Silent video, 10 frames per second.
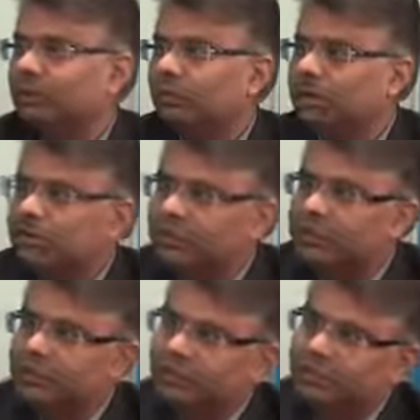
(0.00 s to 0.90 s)
what is the
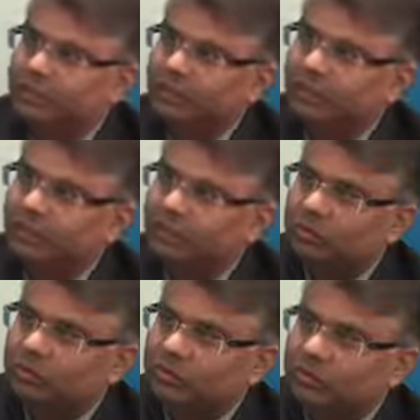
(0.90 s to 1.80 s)
incidence of
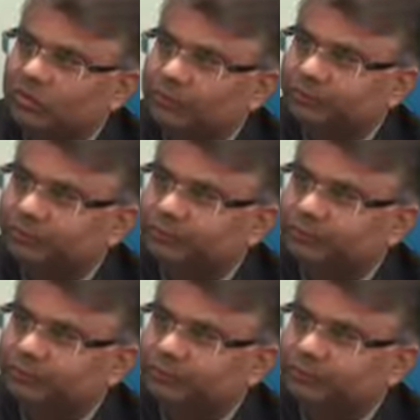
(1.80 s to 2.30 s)
melanoma in them?